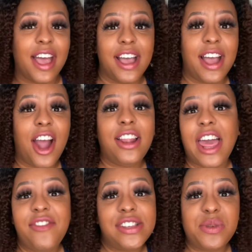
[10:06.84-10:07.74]
Her
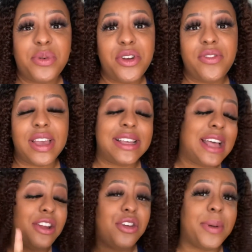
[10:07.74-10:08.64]
life is improving, because I
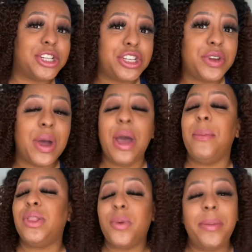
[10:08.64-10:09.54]
don't know about you,
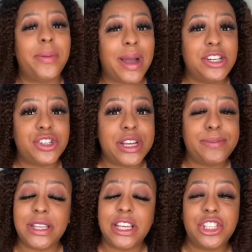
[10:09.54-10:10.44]
but the woman in my
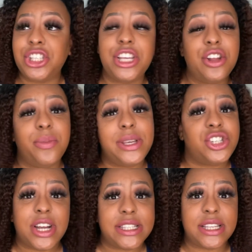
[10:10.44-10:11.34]
dreams, she don't be
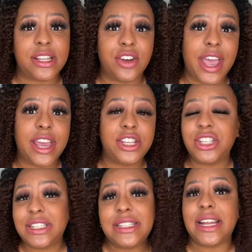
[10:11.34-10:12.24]
stressing, okay? She
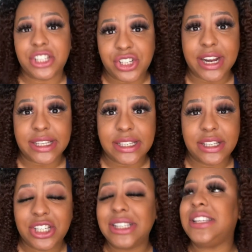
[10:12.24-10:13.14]
does not stress.
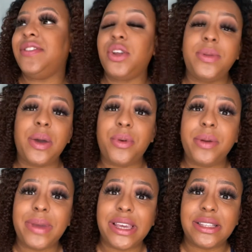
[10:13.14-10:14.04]
She doesn't even know what that word
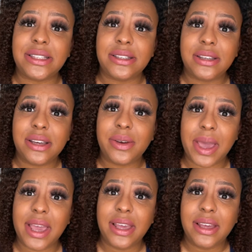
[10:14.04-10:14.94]
means, okay?